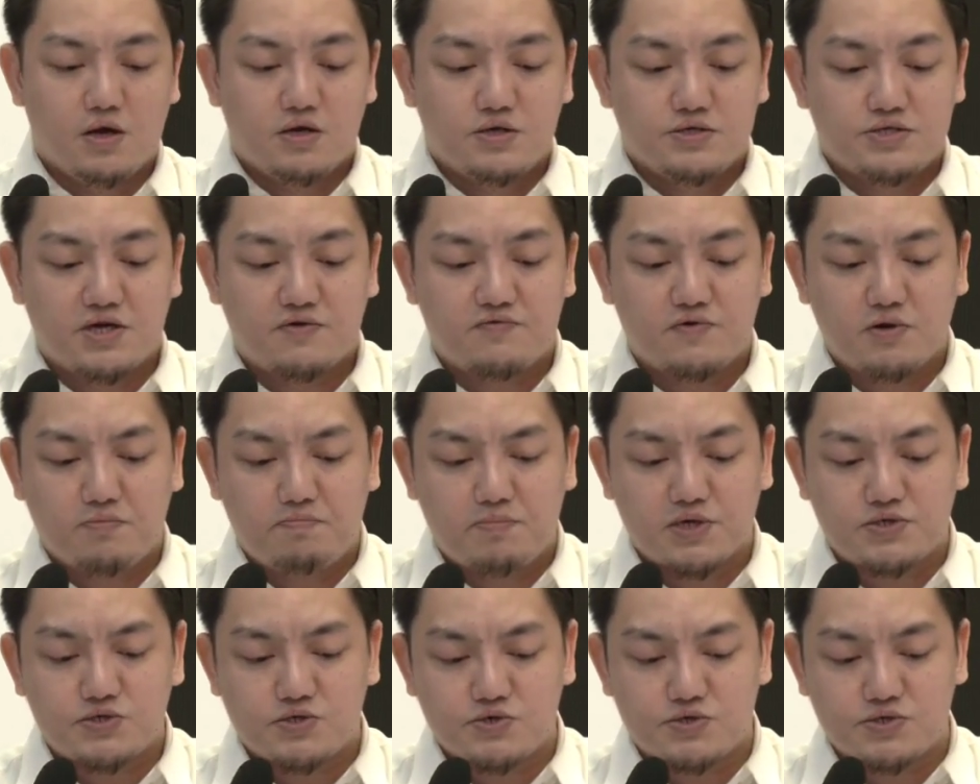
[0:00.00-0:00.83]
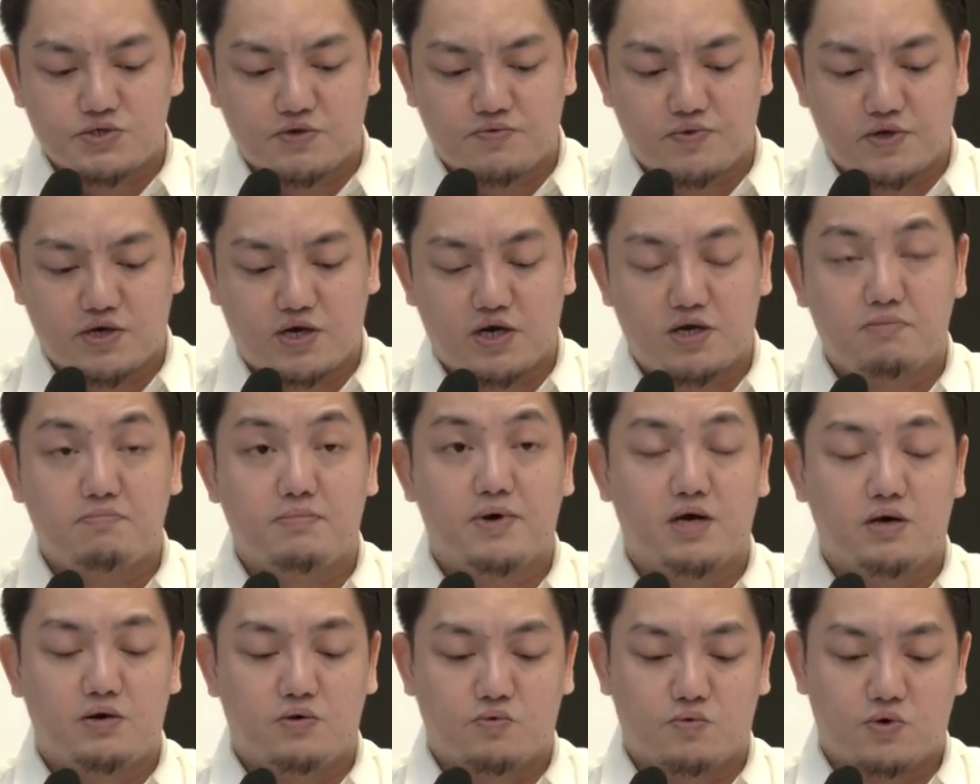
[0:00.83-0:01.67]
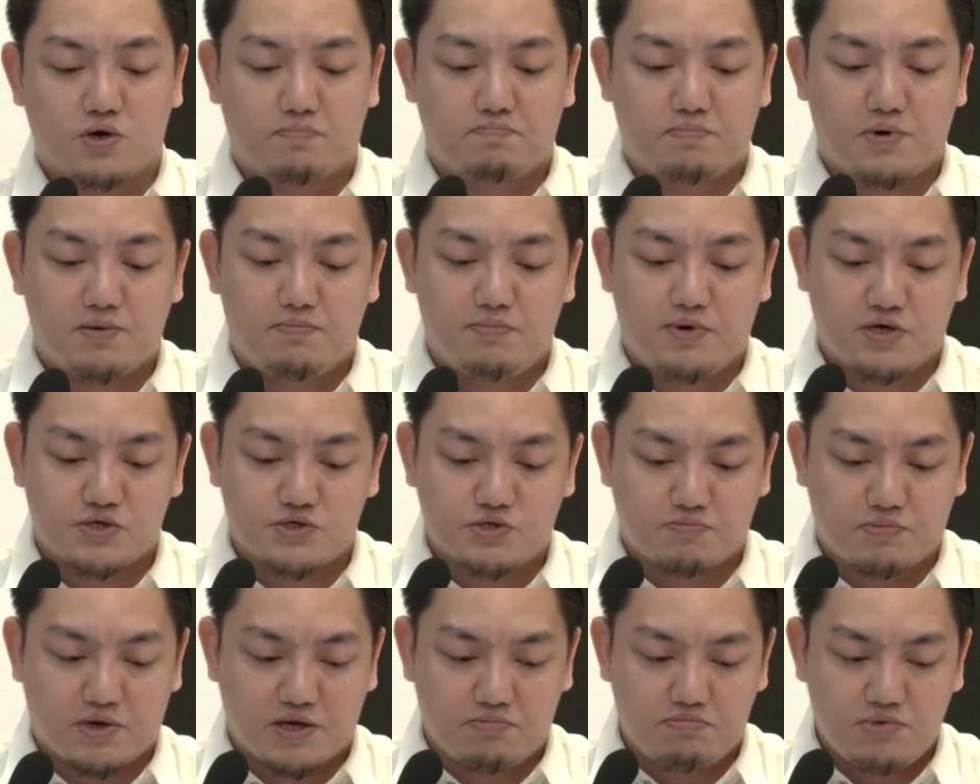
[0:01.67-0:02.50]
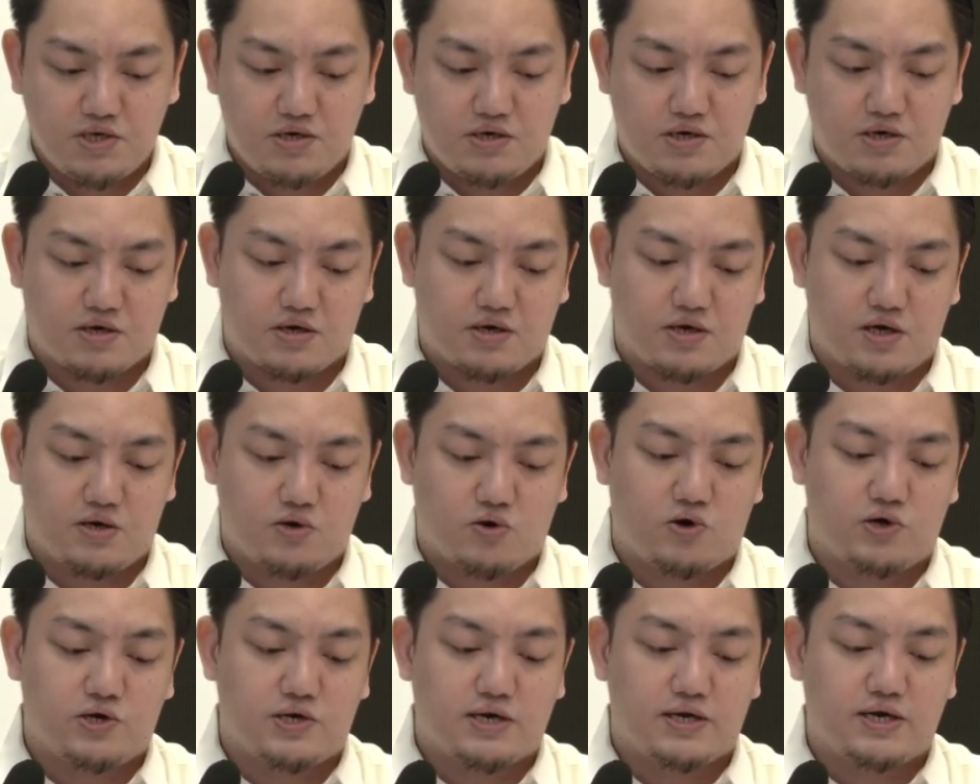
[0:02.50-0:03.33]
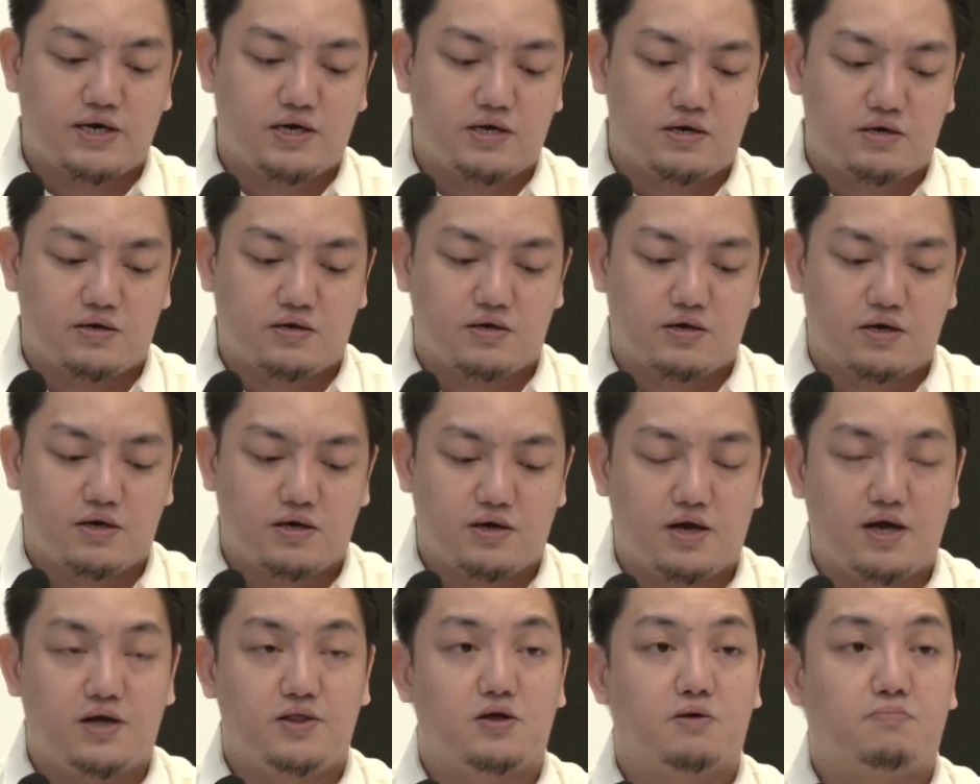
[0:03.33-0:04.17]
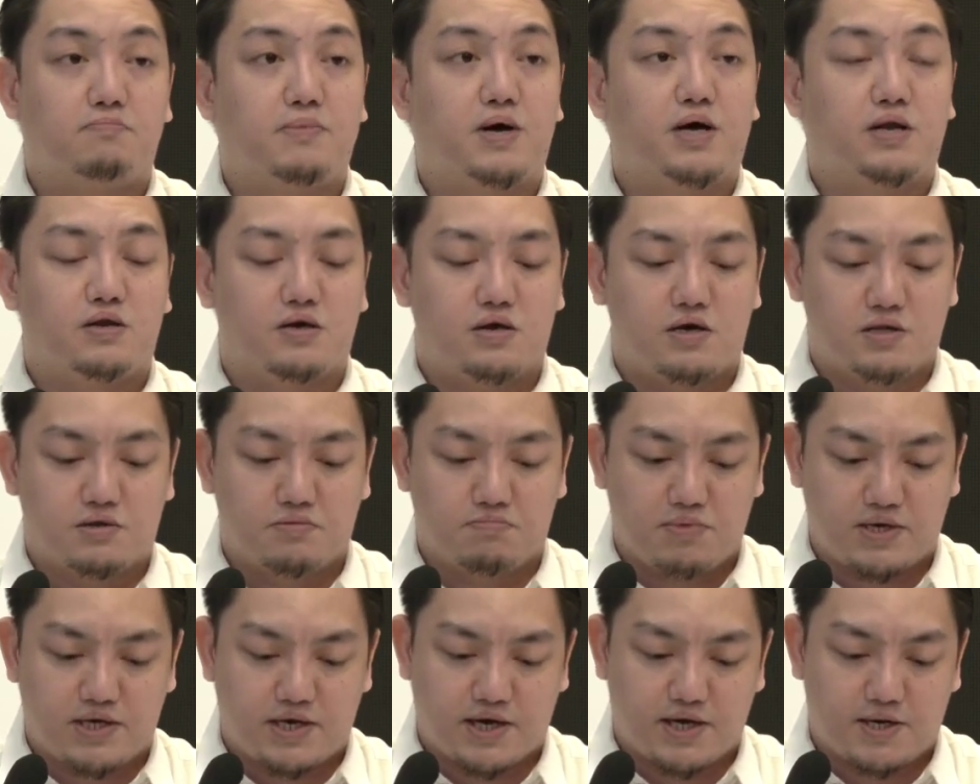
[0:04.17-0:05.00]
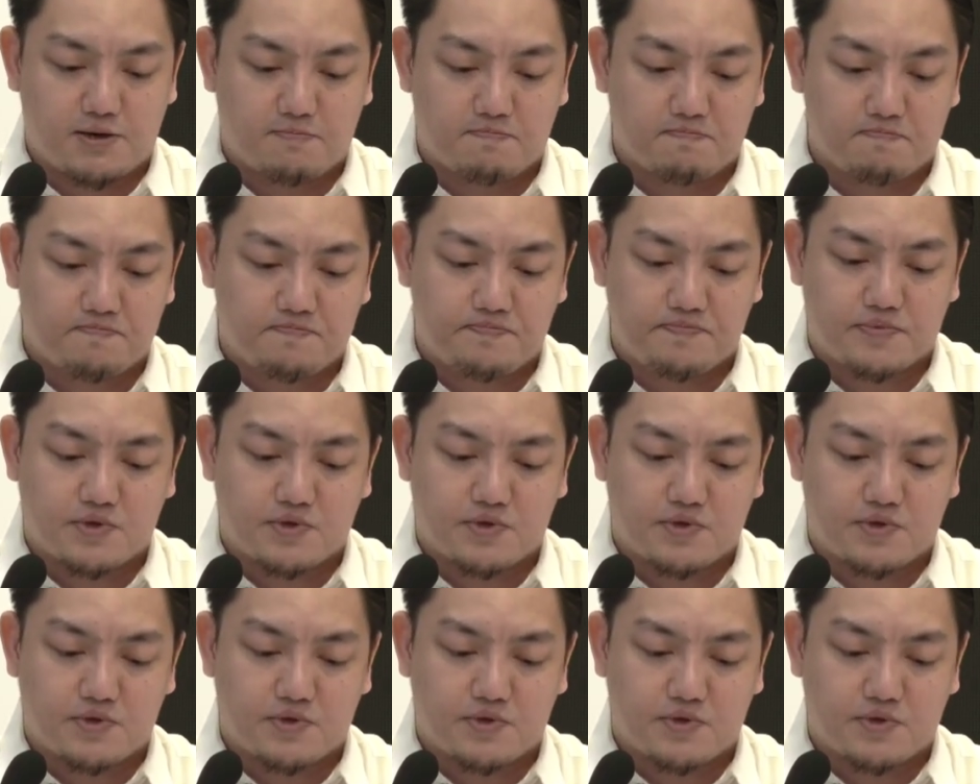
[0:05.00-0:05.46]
Several pictures of the gunman were published by media and online, and the manhunt began.